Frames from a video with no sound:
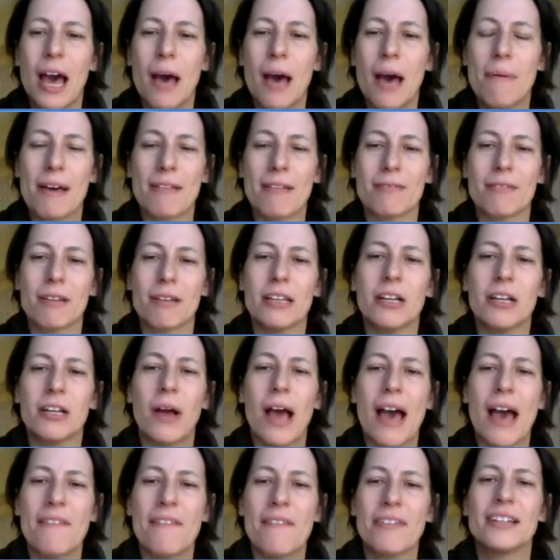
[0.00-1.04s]

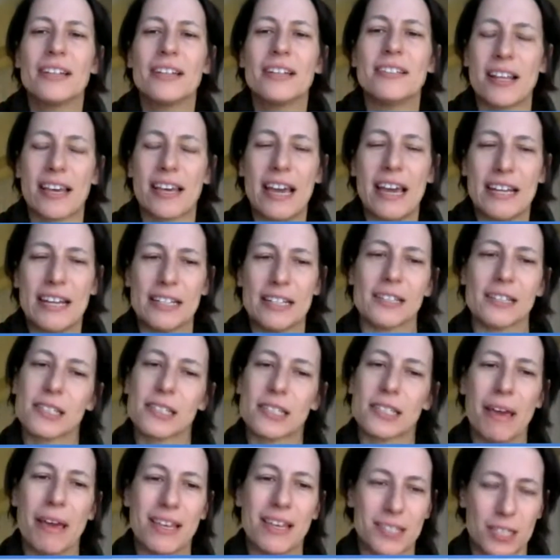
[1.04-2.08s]
having a dedicated
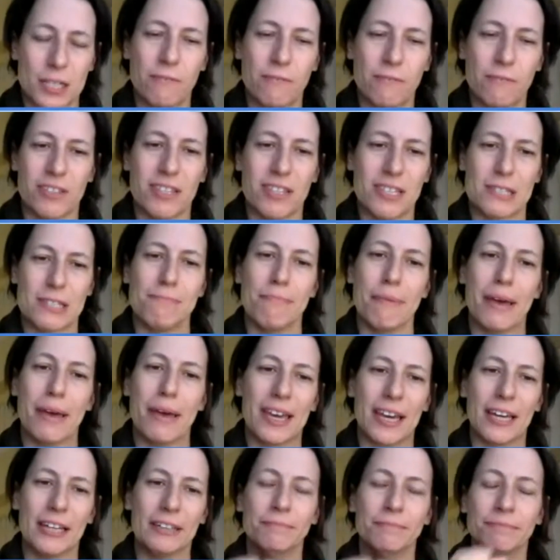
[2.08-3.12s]
space for this
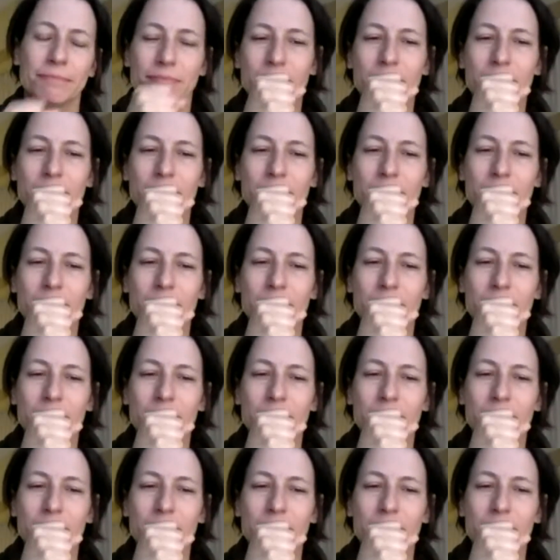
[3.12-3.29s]
making.